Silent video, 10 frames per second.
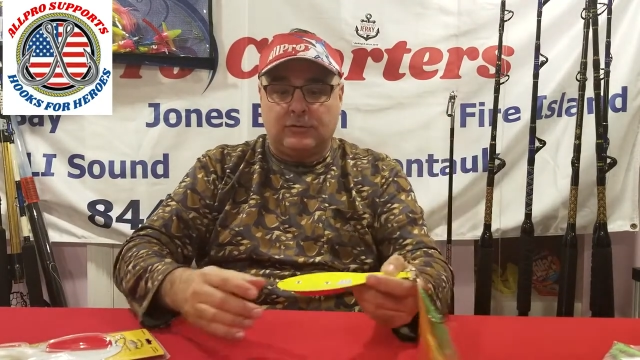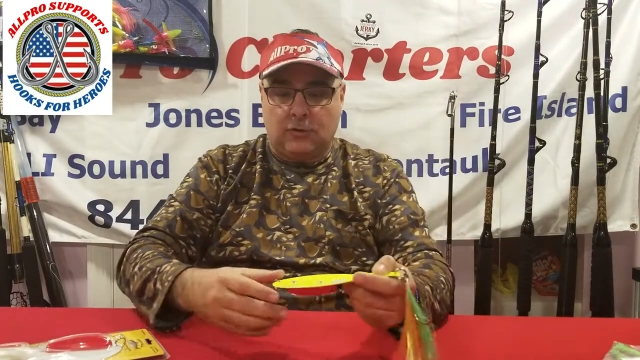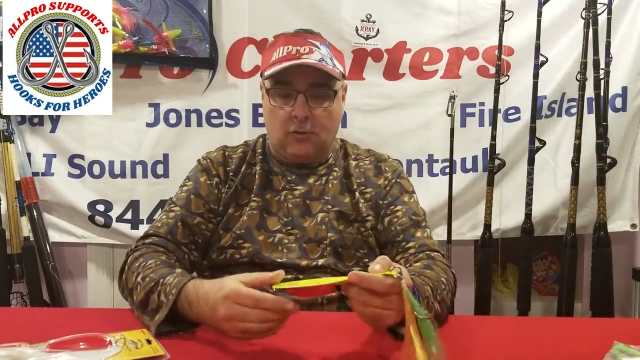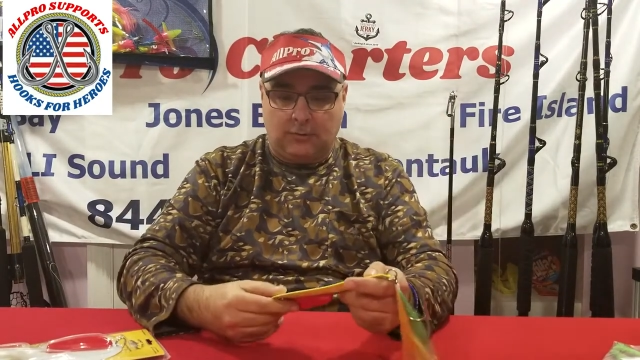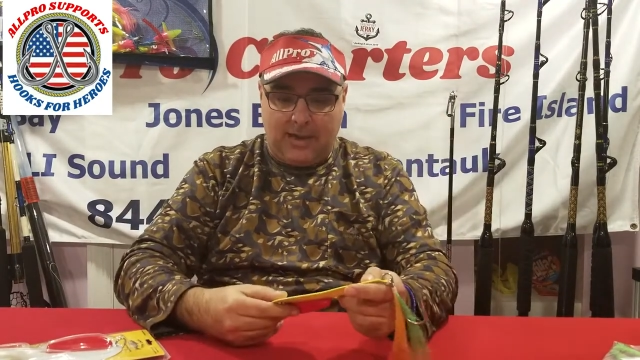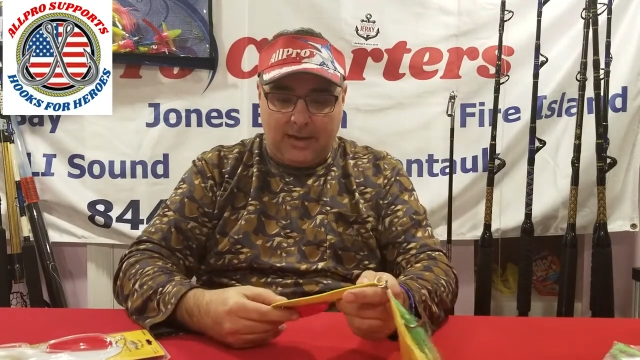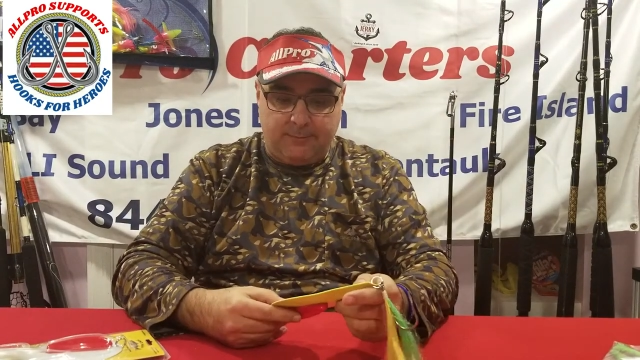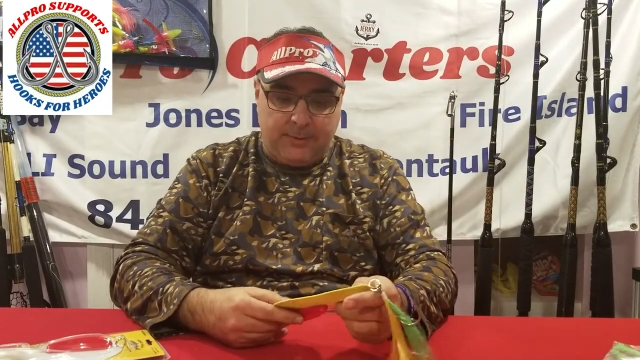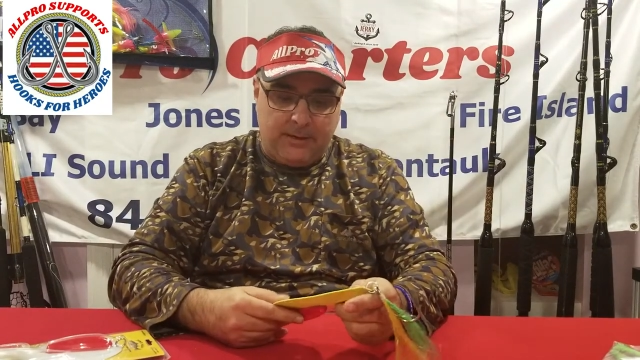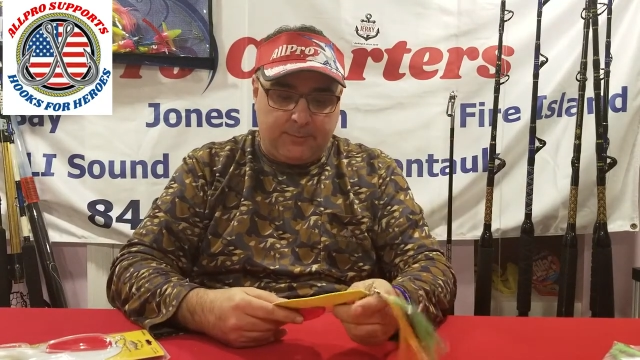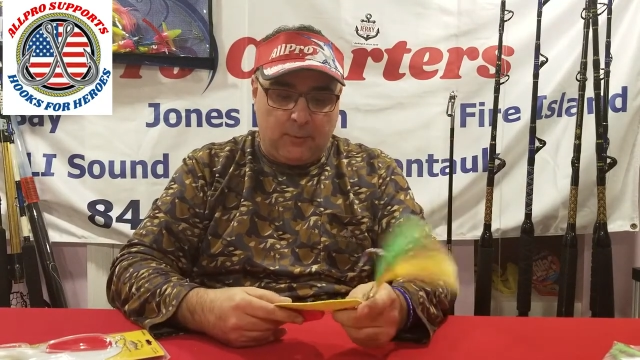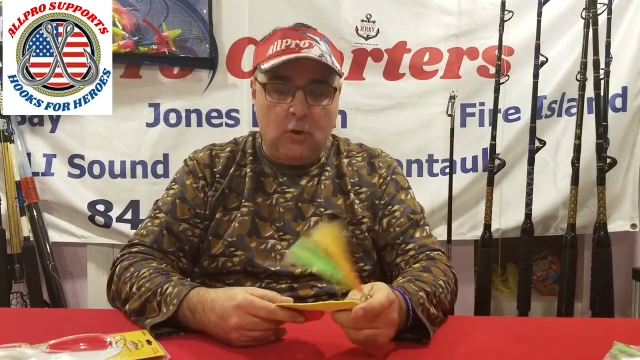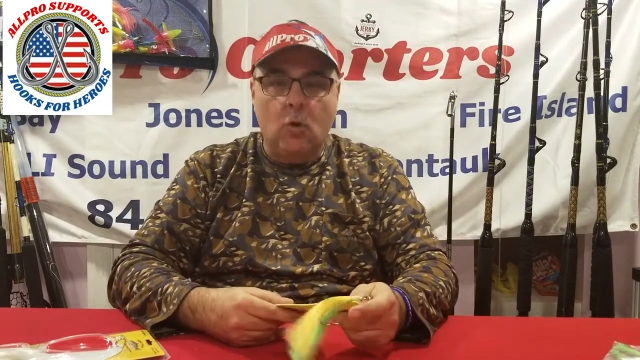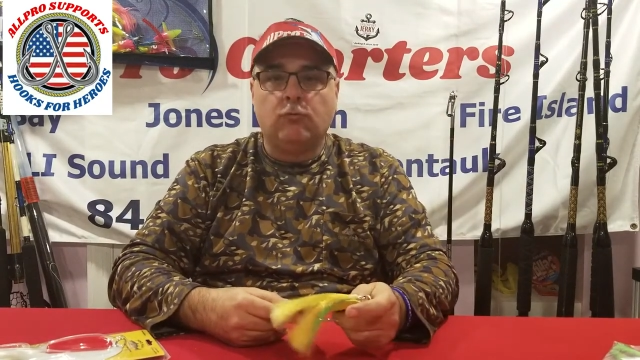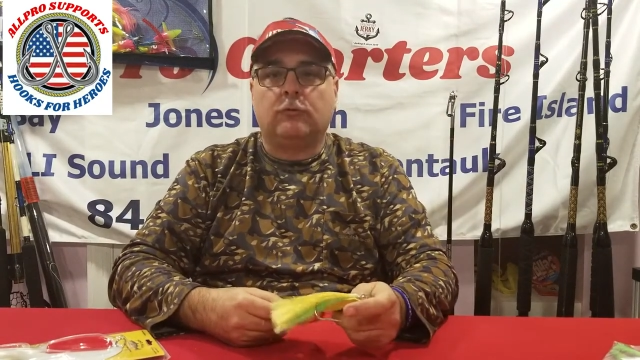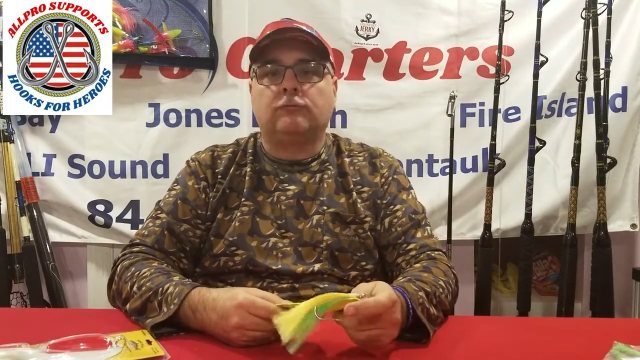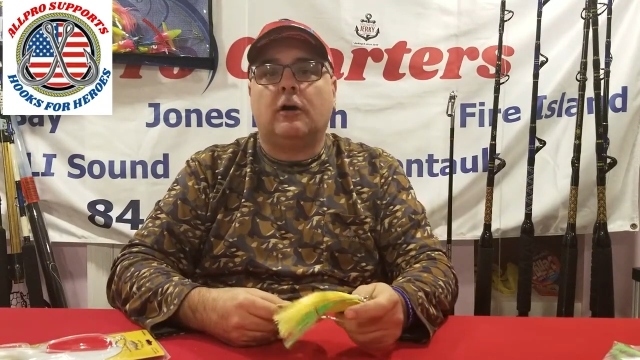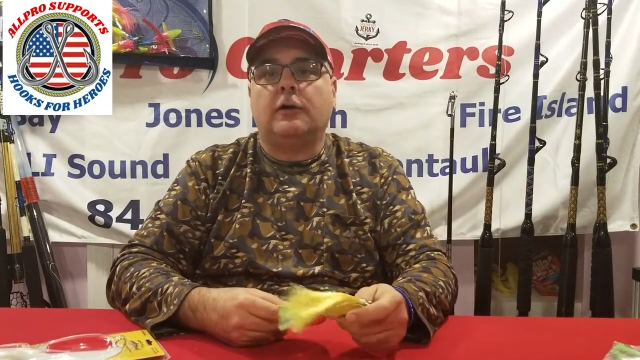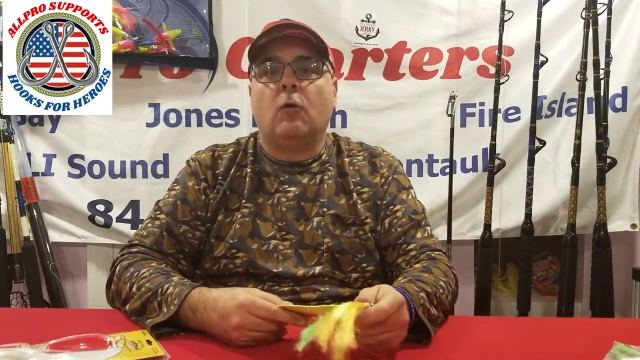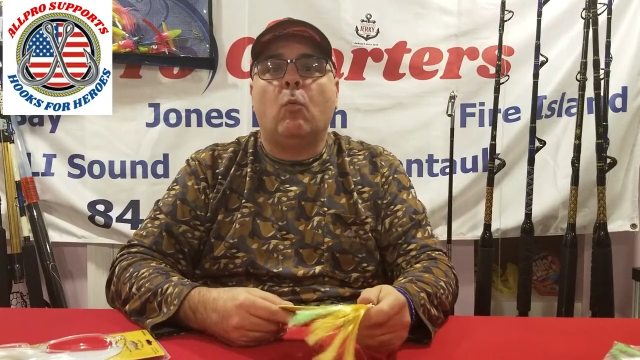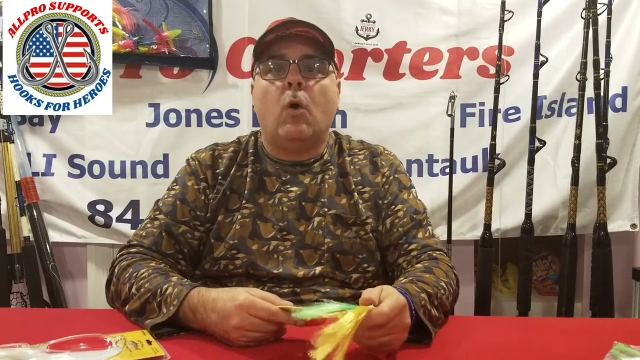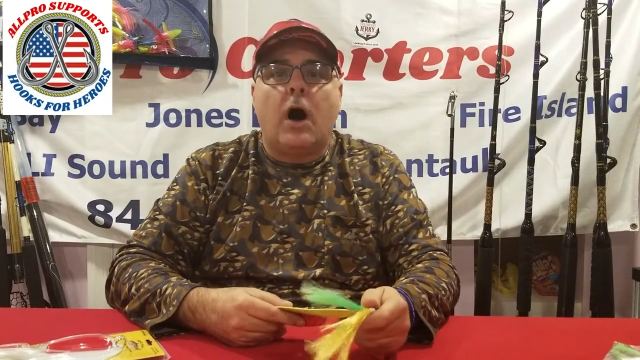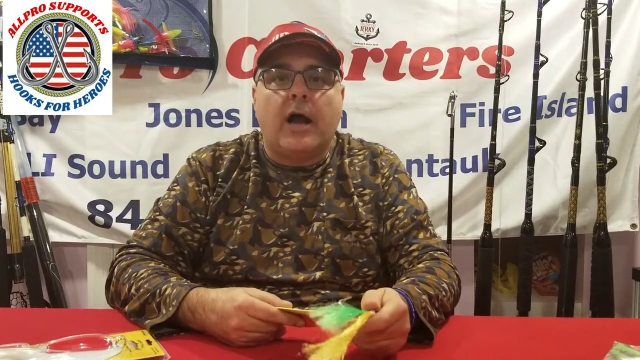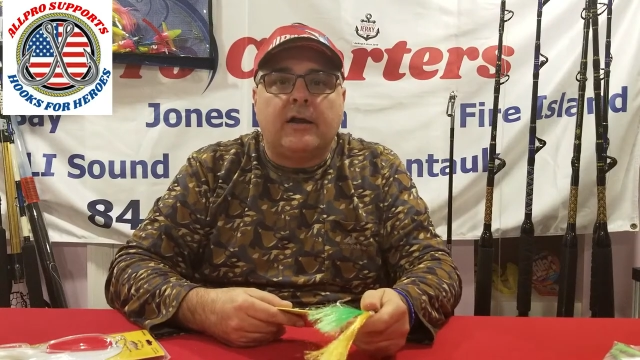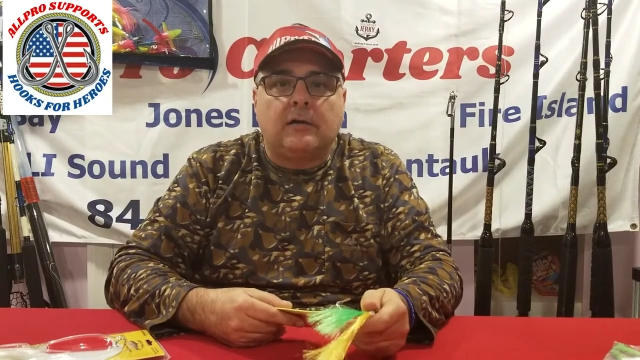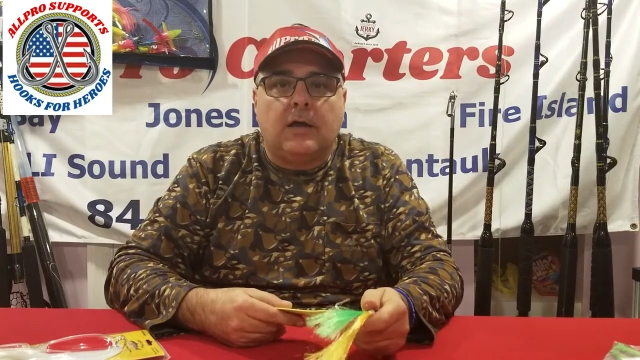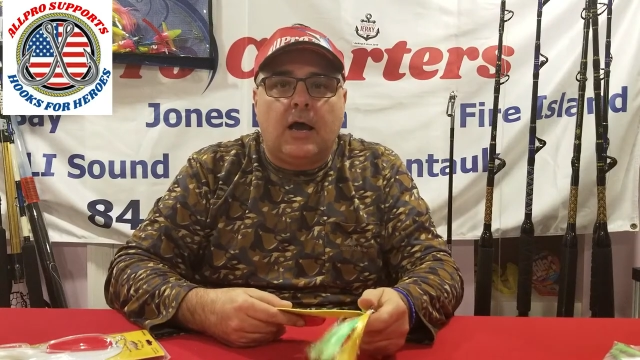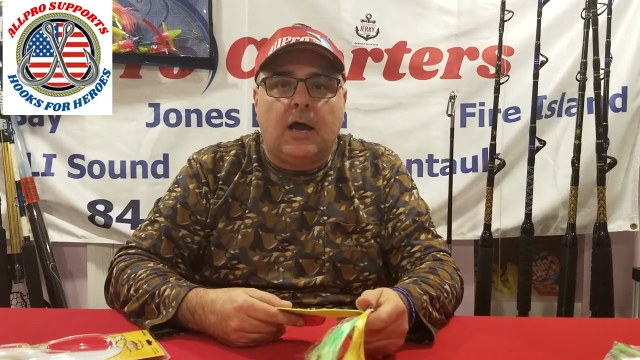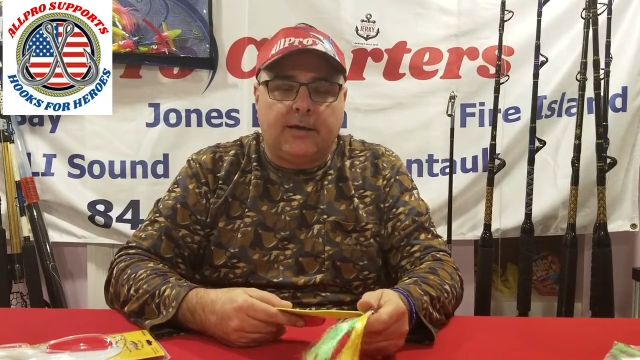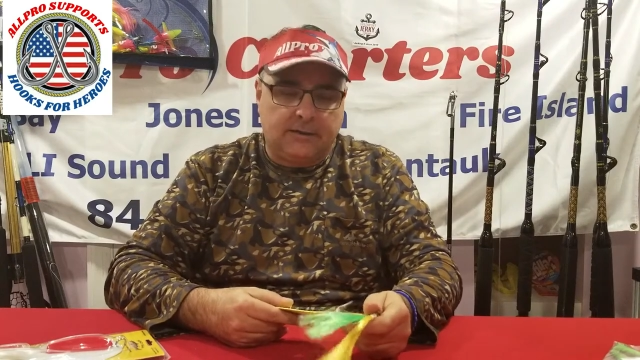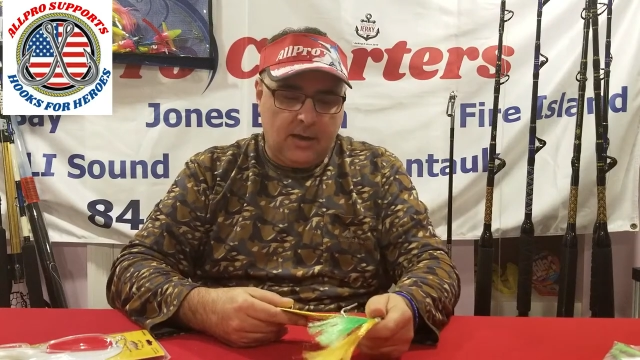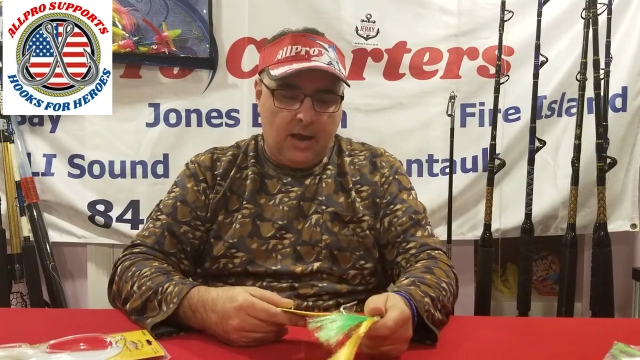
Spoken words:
So a lot of people will run wire line.